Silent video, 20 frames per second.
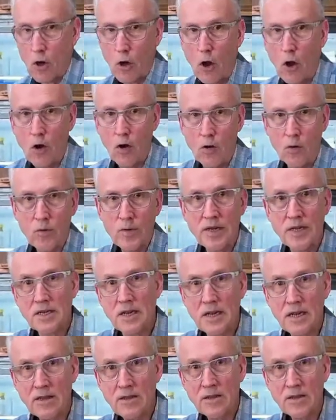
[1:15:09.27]
are always
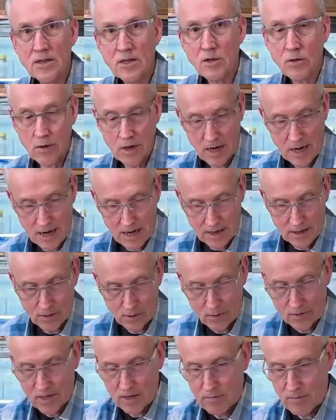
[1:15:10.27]
in this tray,
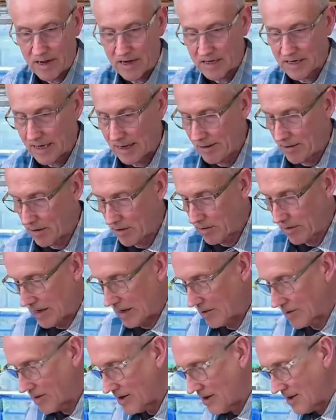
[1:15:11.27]
including my
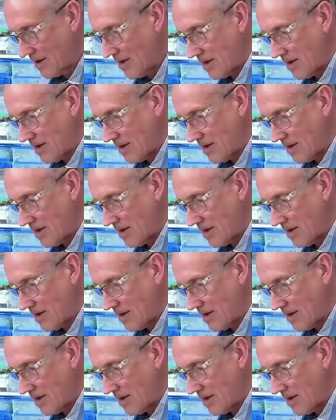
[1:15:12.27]
sauerkraut.